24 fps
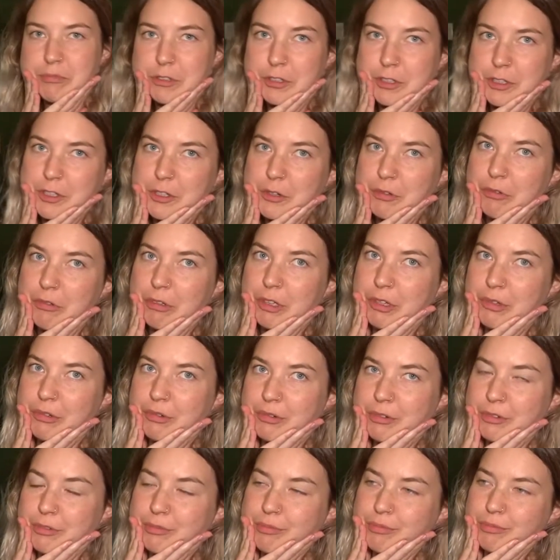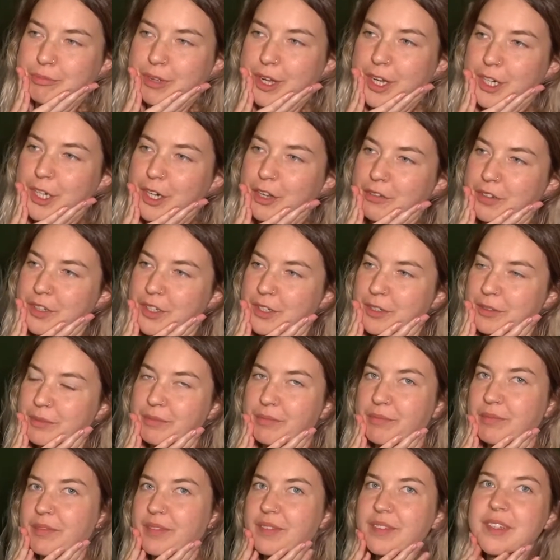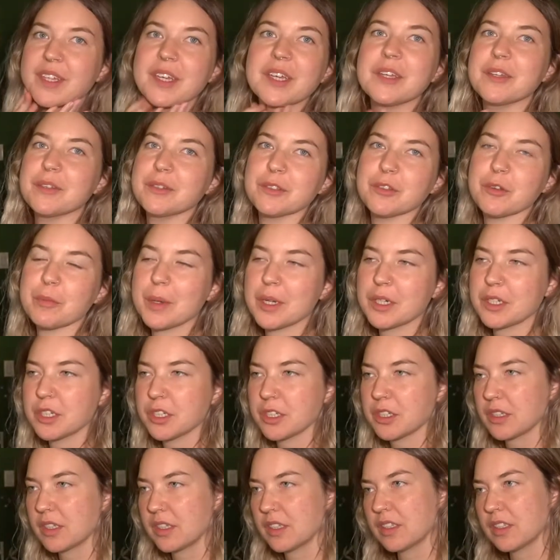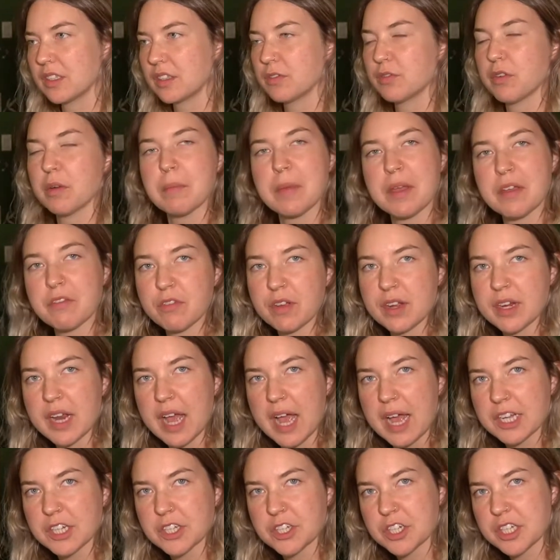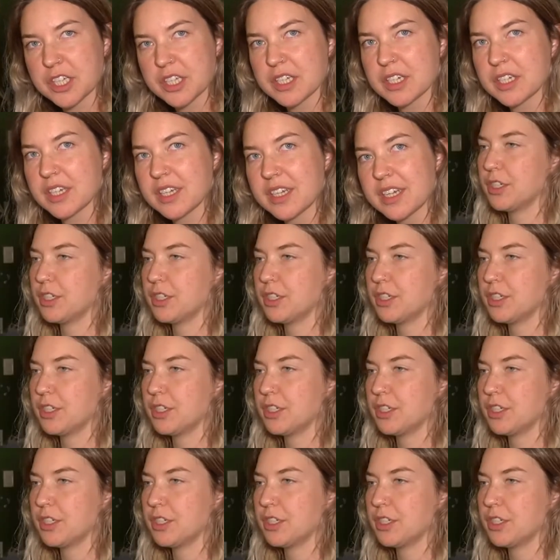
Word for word: It's so cute, I love it. Thank you so much. This is from my friend Ashton.